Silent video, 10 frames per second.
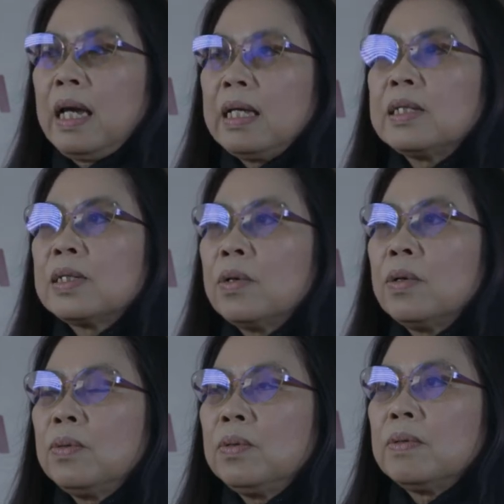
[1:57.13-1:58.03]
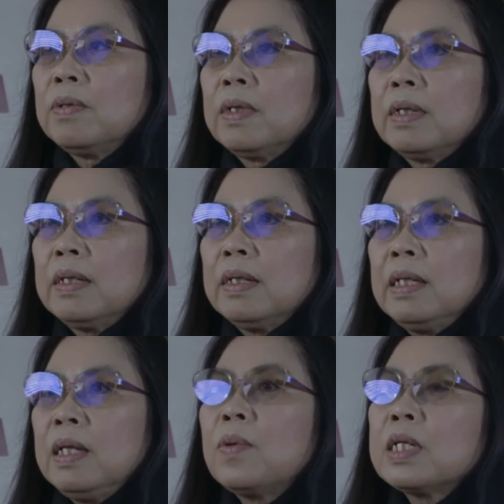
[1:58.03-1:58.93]
And so
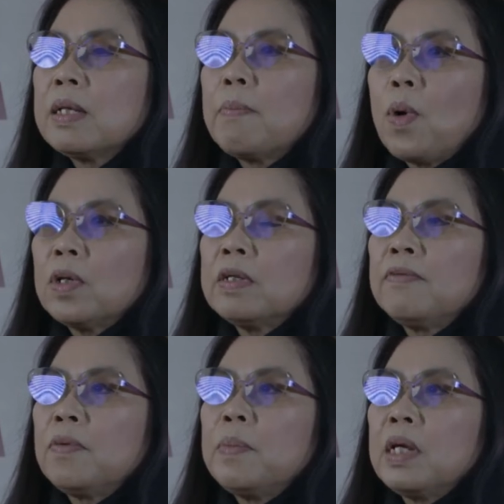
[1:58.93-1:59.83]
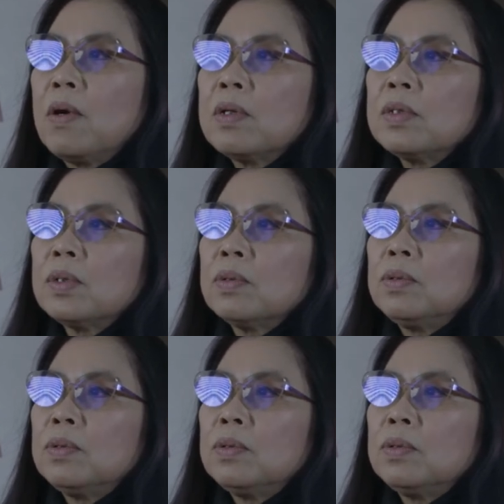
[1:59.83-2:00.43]
it was important for me also